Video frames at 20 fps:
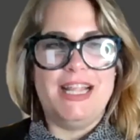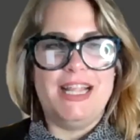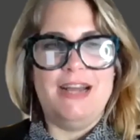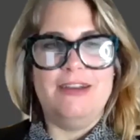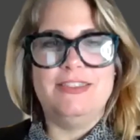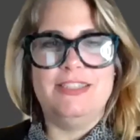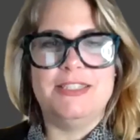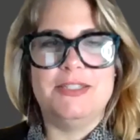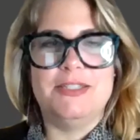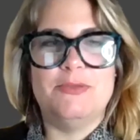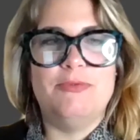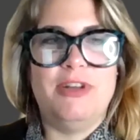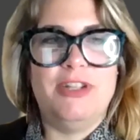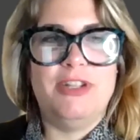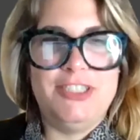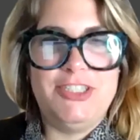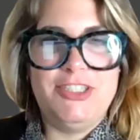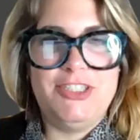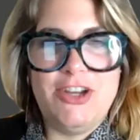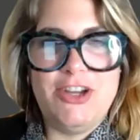cloud doesn't
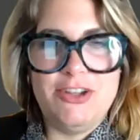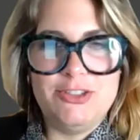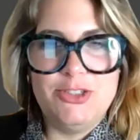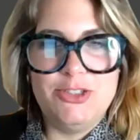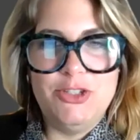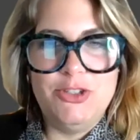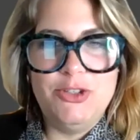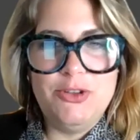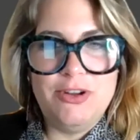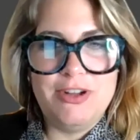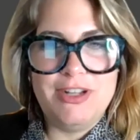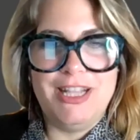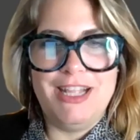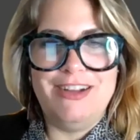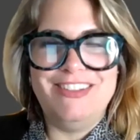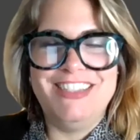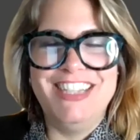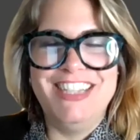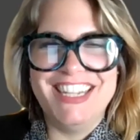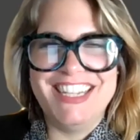want to talk to your
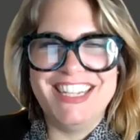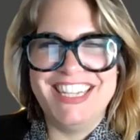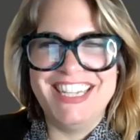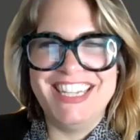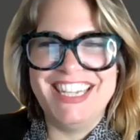cloud.